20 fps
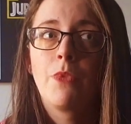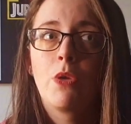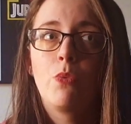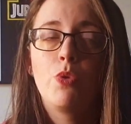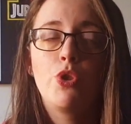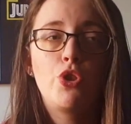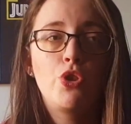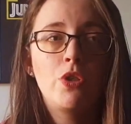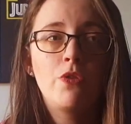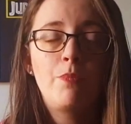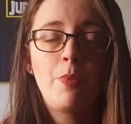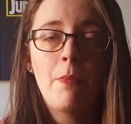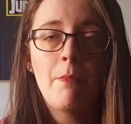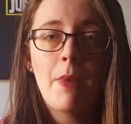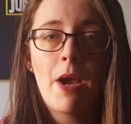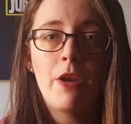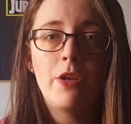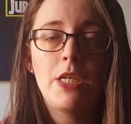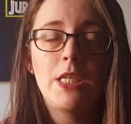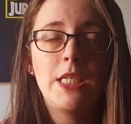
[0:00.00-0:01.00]
We should have been
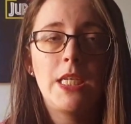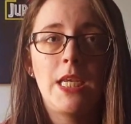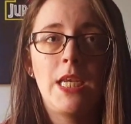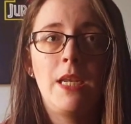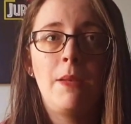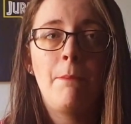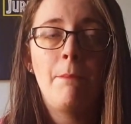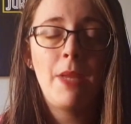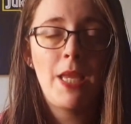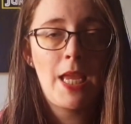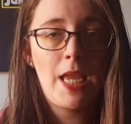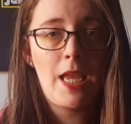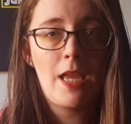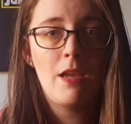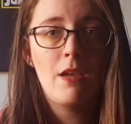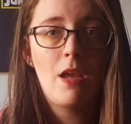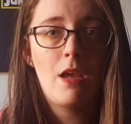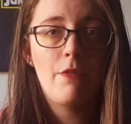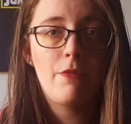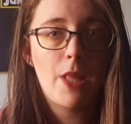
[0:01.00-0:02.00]
married in
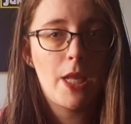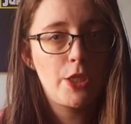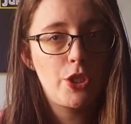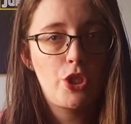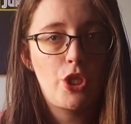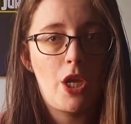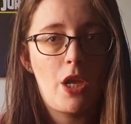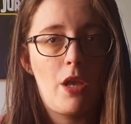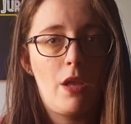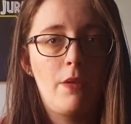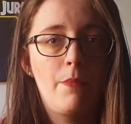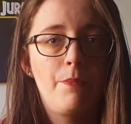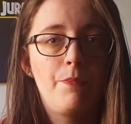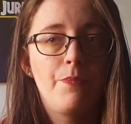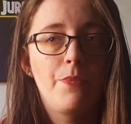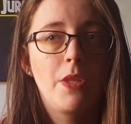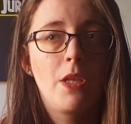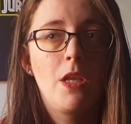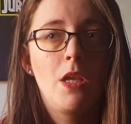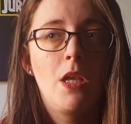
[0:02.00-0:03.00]
May of last year.
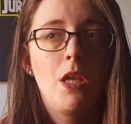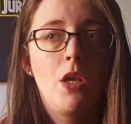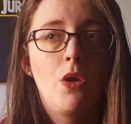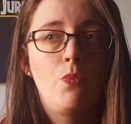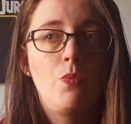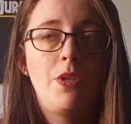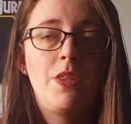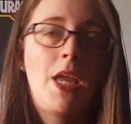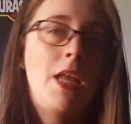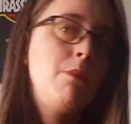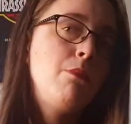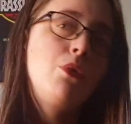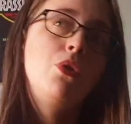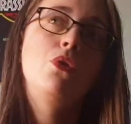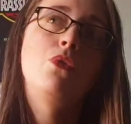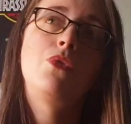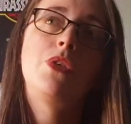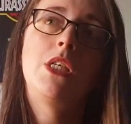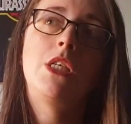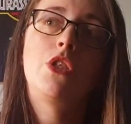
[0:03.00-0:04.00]
We then
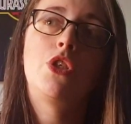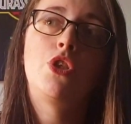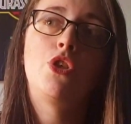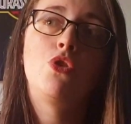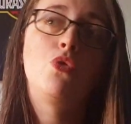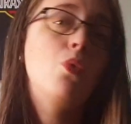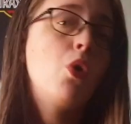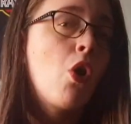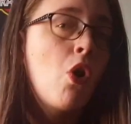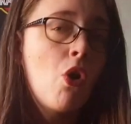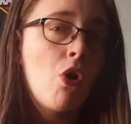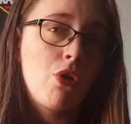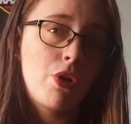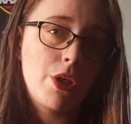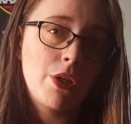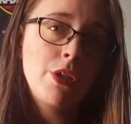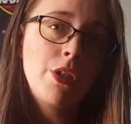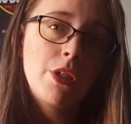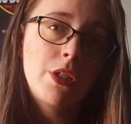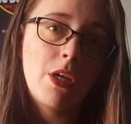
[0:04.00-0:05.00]
moved it to
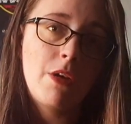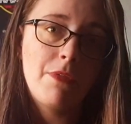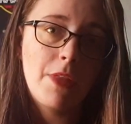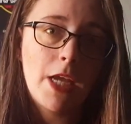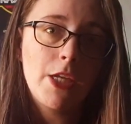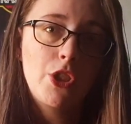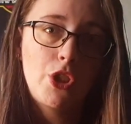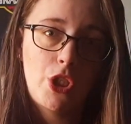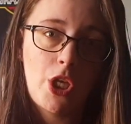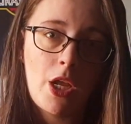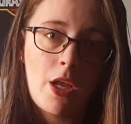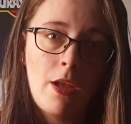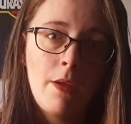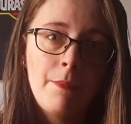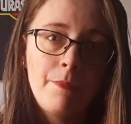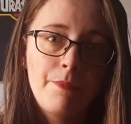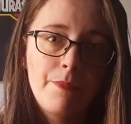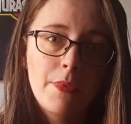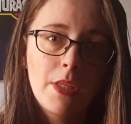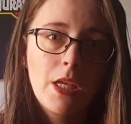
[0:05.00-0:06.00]
August of last year.
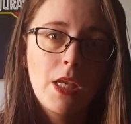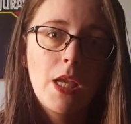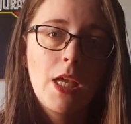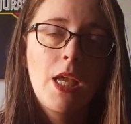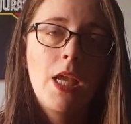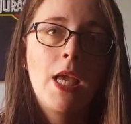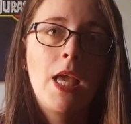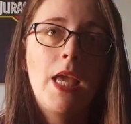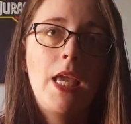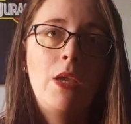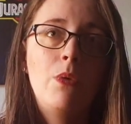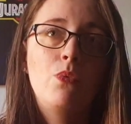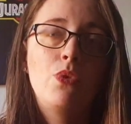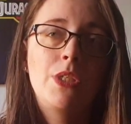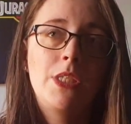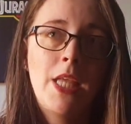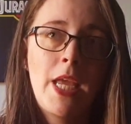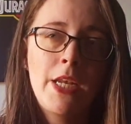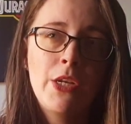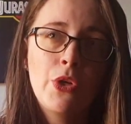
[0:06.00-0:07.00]
It
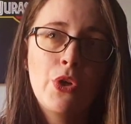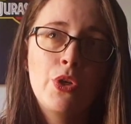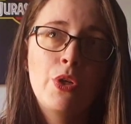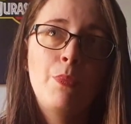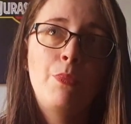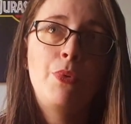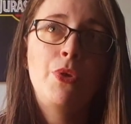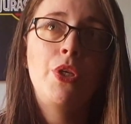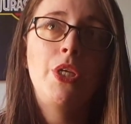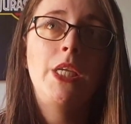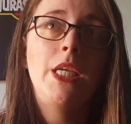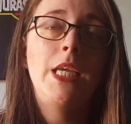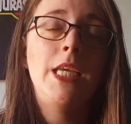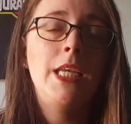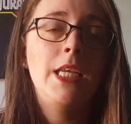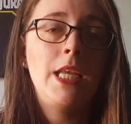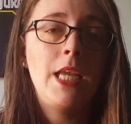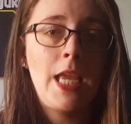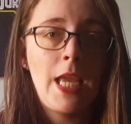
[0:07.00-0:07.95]
was then going to be in